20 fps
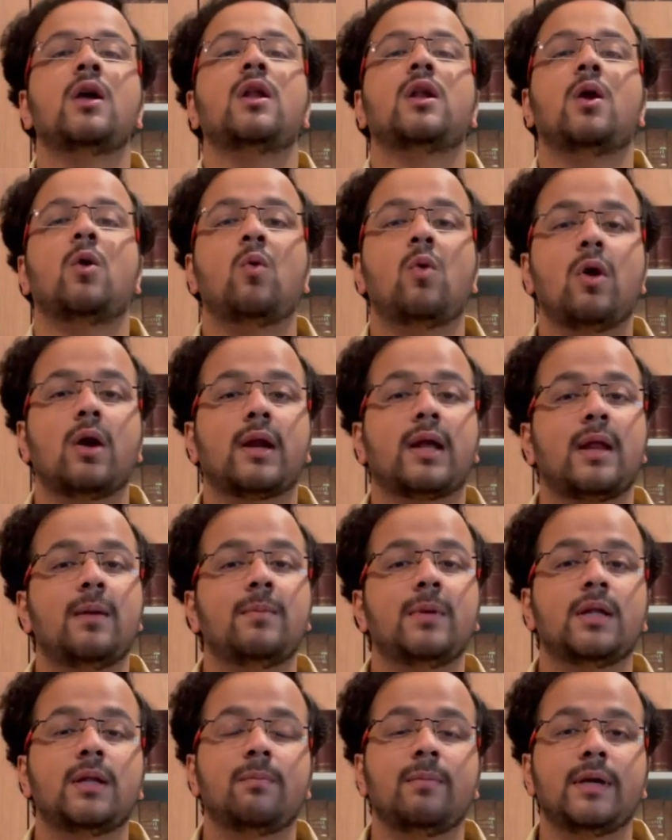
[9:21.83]
Now what can
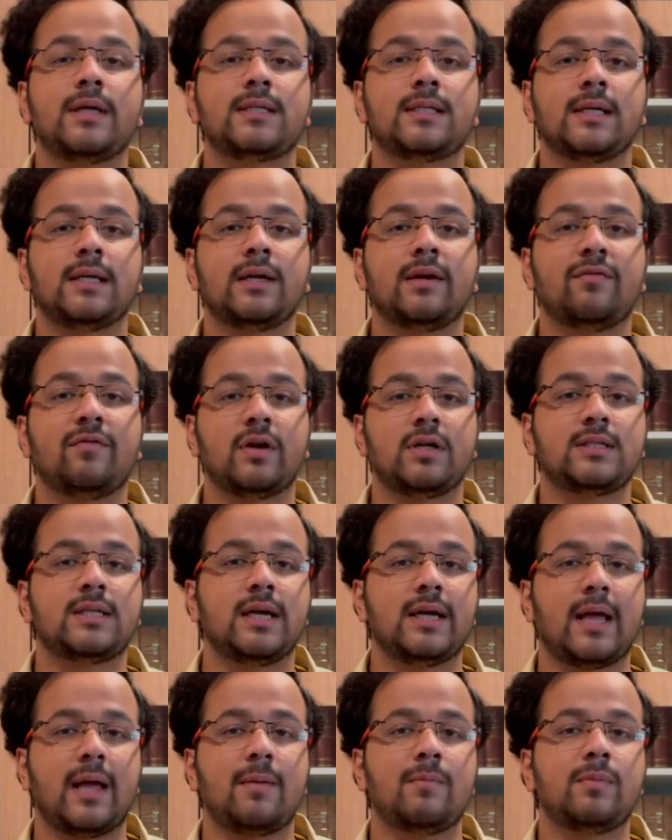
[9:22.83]
be the basic difference
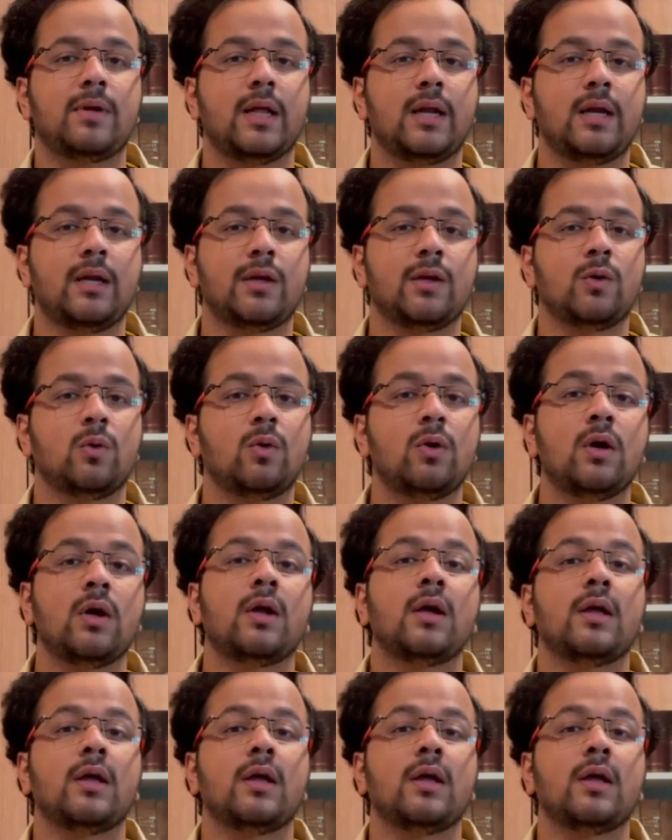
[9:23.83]
that I am telling you?